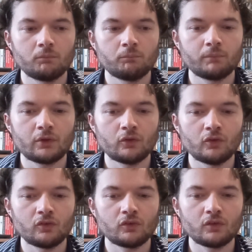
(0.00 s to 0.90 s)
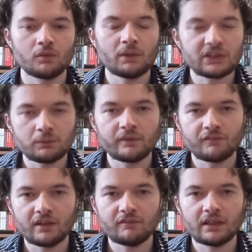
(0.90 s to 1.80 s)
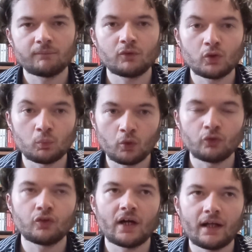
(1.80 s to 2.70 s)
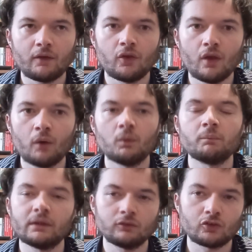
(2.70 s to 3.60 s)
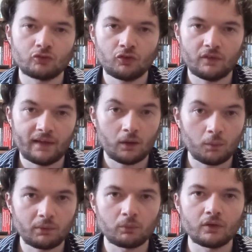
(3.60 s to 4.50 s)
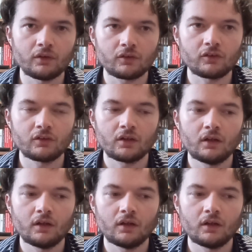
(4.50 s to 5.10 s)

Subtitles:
Because especially with your favourite games, you want to know and be able to trust that that copy works.